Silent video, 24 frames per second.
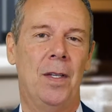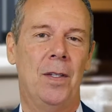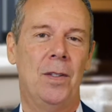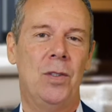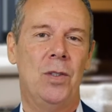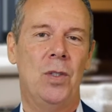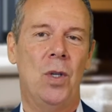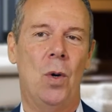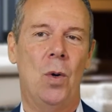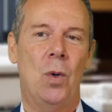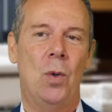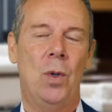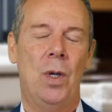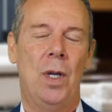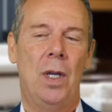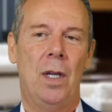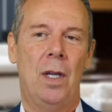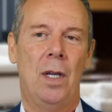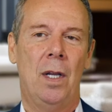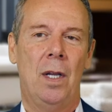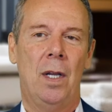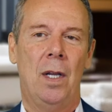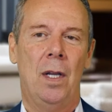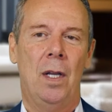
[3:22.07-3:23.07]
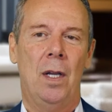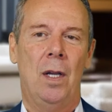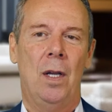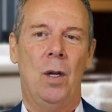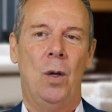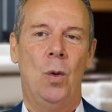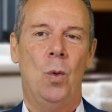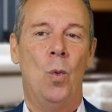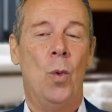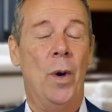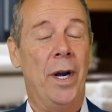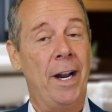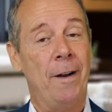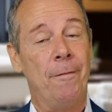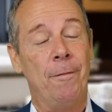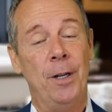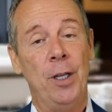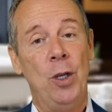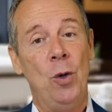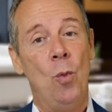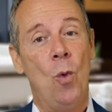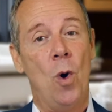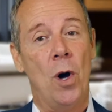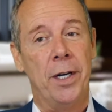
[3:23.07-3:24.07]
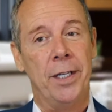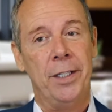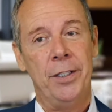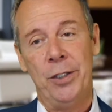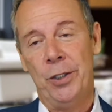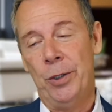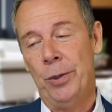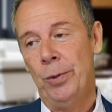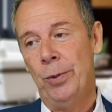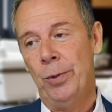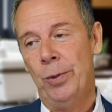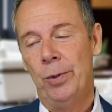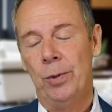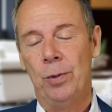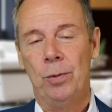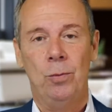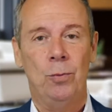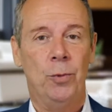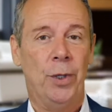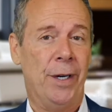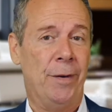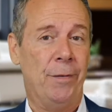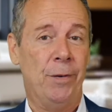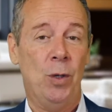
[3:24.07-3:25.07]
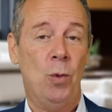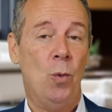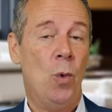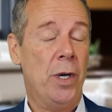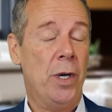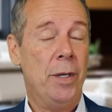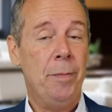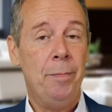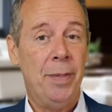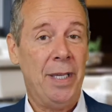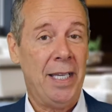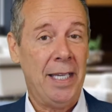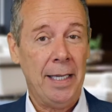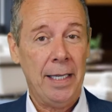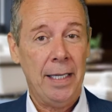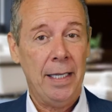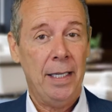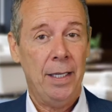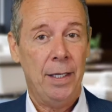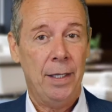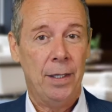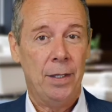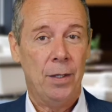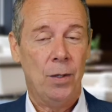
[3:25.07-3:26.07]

So whatever you want to do, whatever you want to be,